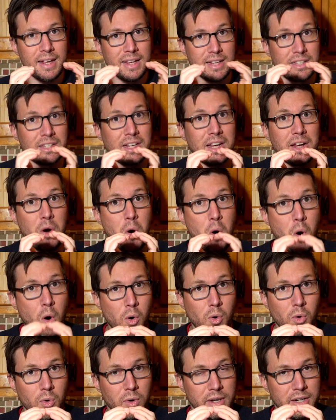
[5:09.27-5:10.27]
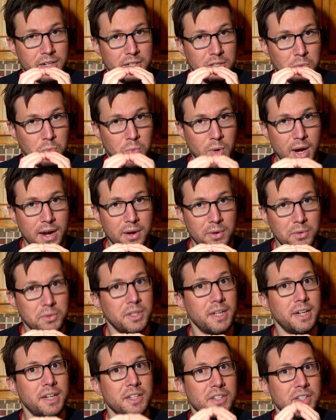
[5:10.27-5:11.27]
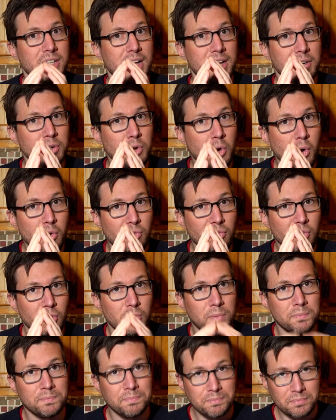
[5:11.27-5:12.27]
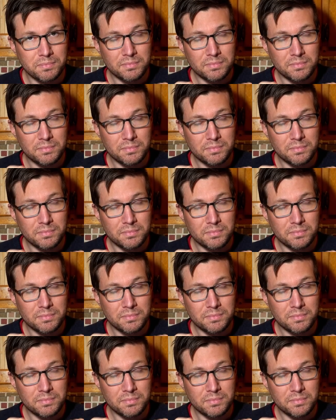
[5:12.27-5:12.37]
is a hole and it's round and it's not an oval.